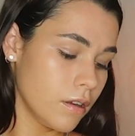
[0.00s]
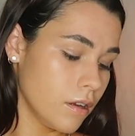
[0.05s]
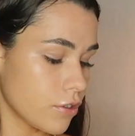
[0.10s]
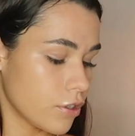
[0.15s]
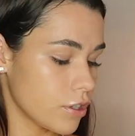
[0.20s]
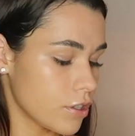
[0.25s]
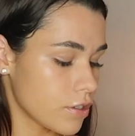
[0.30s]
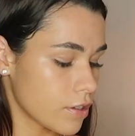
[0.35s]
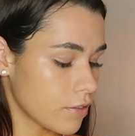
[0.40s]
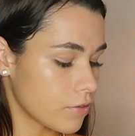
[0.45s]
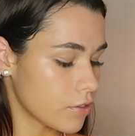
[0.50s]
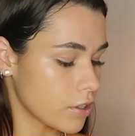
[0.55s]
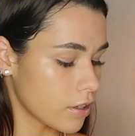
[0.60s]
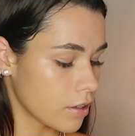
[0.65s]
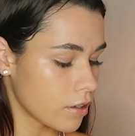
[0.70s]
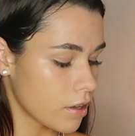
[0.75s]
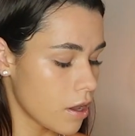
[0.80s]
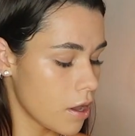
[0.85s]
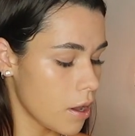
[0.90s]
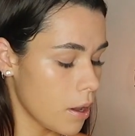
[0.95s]
So you just have to
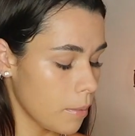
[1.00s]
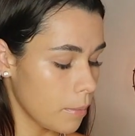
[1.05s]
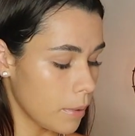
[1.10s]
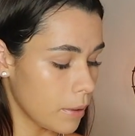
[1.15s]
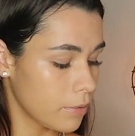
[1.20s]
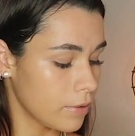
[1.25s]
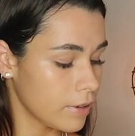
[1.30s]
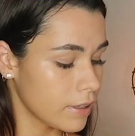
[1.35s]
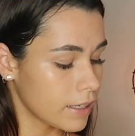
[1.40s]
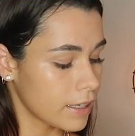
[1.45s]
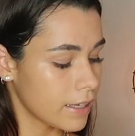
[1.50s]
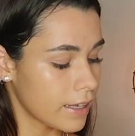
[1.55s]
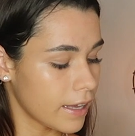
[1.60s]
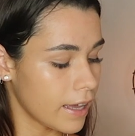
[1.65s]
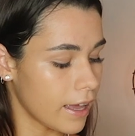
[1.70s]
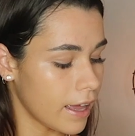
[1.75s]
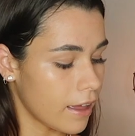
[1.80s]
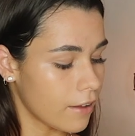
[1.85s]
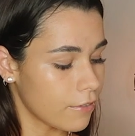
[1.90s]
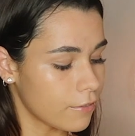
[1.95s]
be really
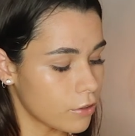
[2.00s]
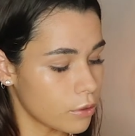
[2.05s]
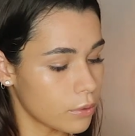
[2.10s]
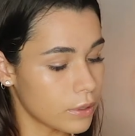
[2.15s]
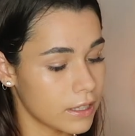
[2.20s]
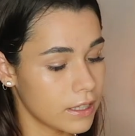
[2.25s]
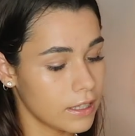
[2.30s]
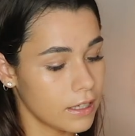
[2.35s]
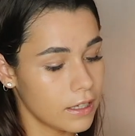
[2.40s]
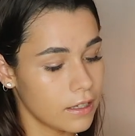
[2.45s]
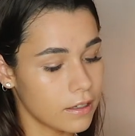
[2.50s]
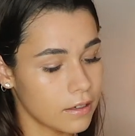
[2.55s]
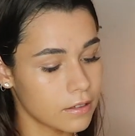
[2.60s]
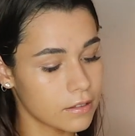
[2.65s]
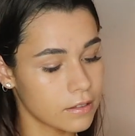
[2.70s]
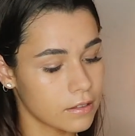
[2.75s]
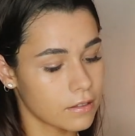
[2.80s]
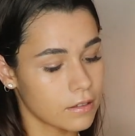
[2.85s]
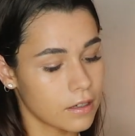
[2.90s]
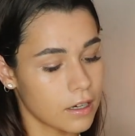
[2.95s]
careful with it.
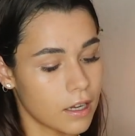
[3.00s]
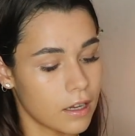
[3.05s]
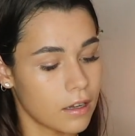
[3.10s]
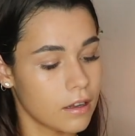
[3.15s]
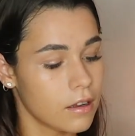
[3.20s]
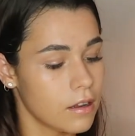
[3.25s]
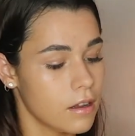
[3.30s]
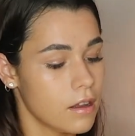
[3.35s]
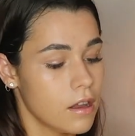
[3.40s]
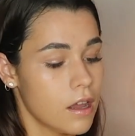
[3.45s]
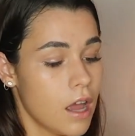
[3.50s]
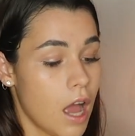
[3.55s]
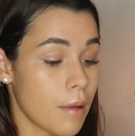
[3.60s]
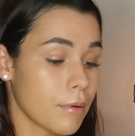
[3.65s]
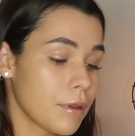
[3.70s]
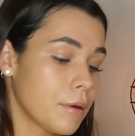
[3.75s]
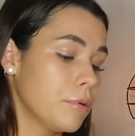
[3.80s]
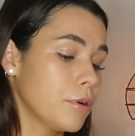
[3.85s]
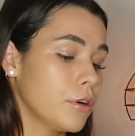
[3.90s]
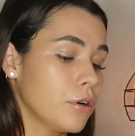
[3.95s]

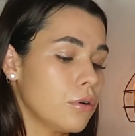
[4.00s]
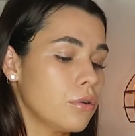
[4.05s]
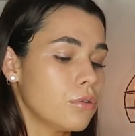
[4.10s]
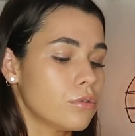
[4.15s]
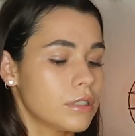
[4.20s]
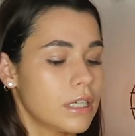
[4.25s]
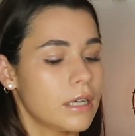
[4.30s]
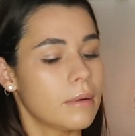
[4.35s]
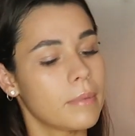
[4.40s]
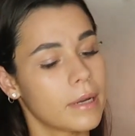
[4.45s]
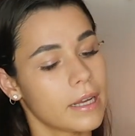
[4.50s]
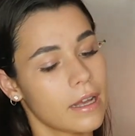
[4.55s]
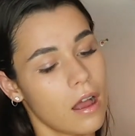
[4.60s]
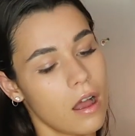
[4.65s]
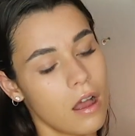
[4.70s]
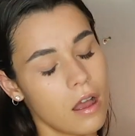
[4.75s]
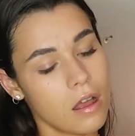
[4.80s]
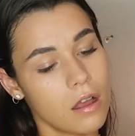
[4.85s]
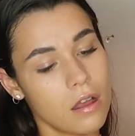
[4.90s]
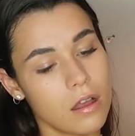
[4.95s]
I'm going to put it all down my
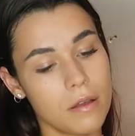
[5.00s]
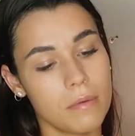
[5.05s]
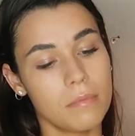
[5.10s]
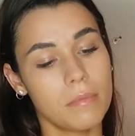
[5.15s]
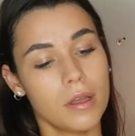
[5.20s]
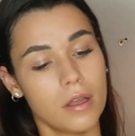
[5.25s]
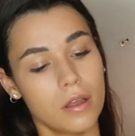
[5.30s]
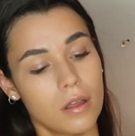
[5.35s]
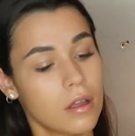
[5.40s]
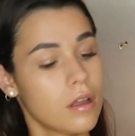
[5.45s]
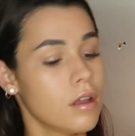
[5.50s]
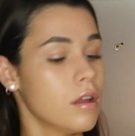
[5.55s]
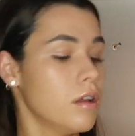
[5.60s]
arm.